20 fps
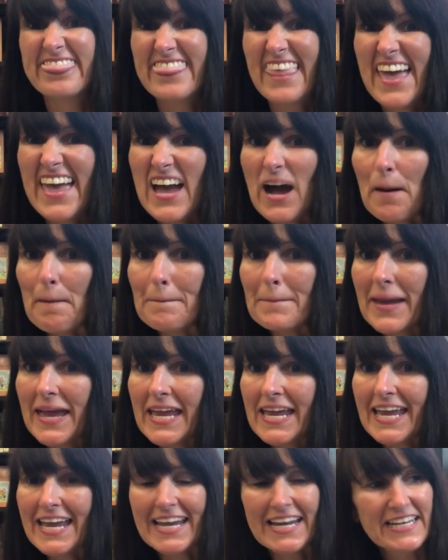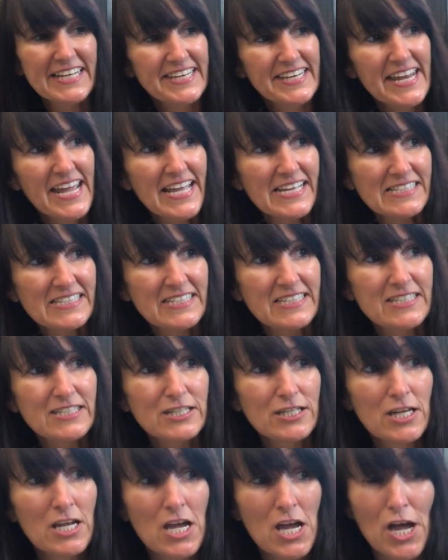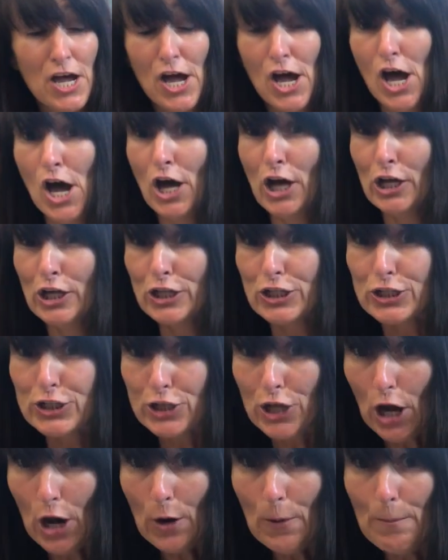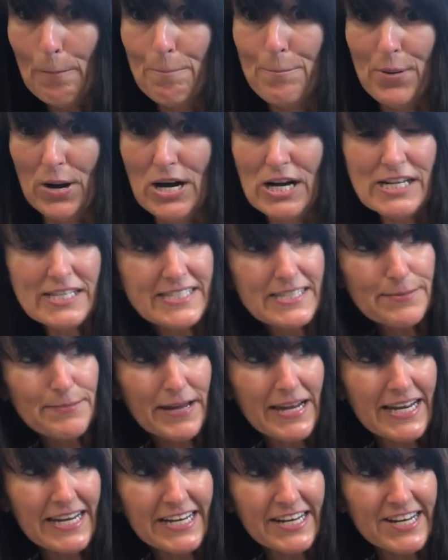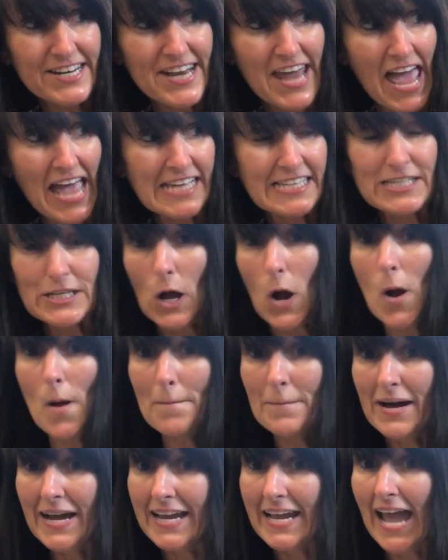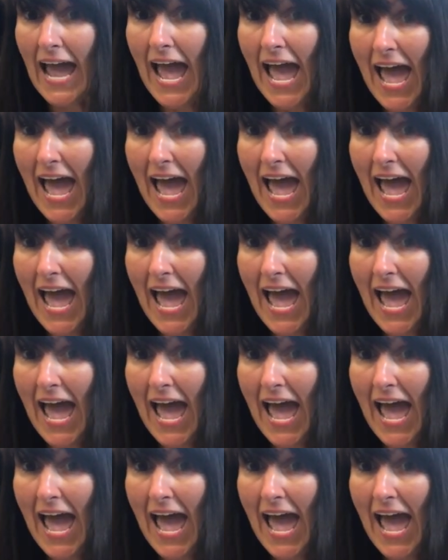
They are making a nest. Two birds are making a nest on my